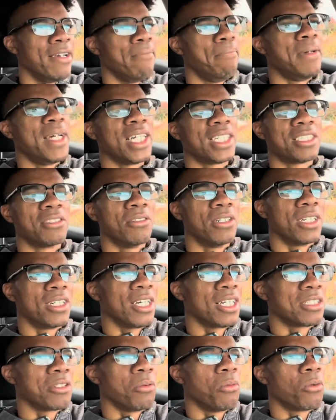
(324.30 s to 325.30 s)
back to
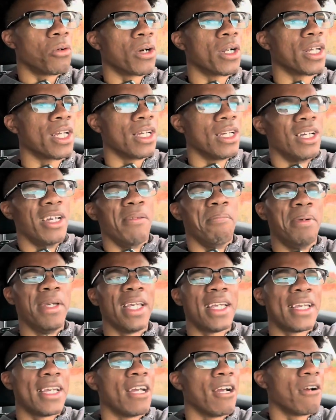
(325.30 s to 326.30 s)
another warning. Be
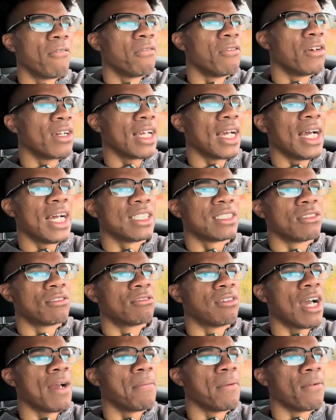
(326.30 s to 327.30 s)
careful, guys, of
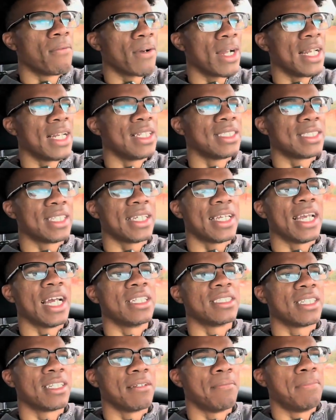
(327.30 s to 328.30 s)
dropping ratings and
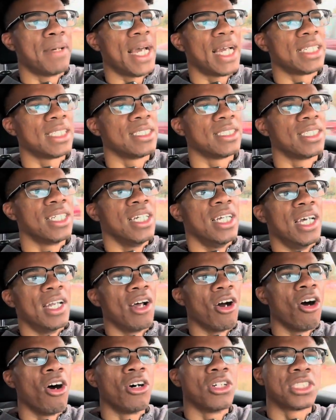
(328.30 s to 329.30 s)
canceling batches, and
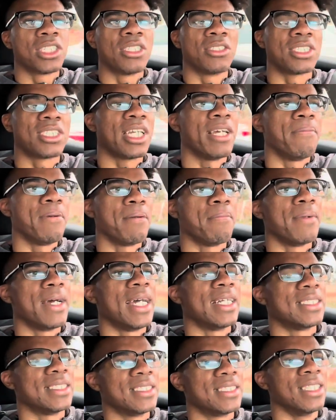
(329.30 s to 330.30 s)
also skipping
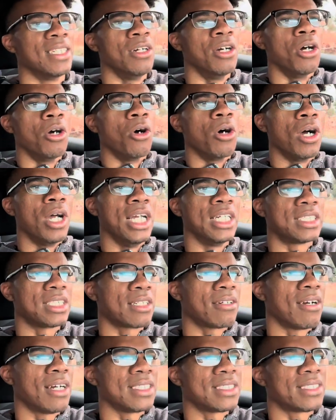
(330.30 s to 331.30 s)
batches.
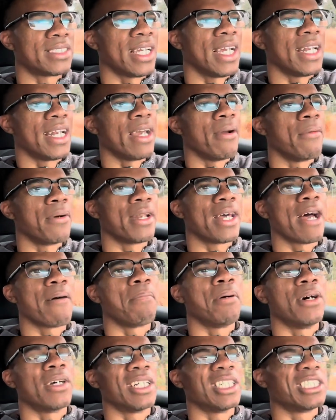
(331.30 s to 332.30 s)
Instacart say they will not
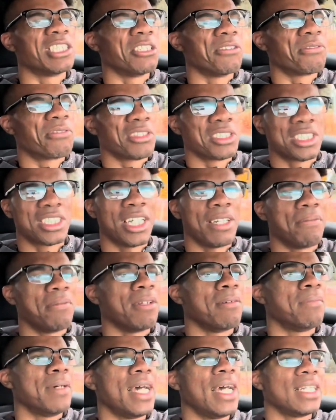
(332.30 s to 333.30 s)
punish you for
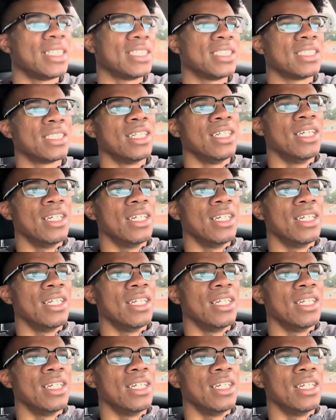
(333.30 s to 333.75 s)
skipping batches